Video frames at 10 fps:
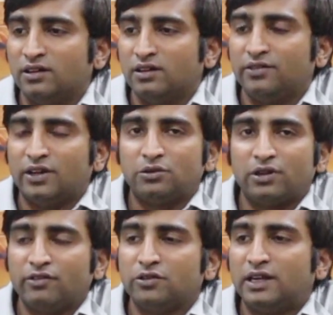uh, we have
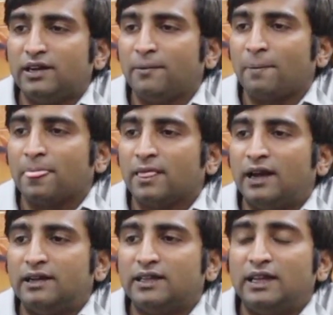to review that.
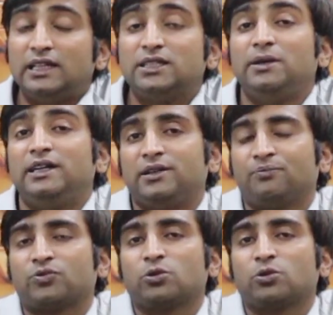And then eligibility,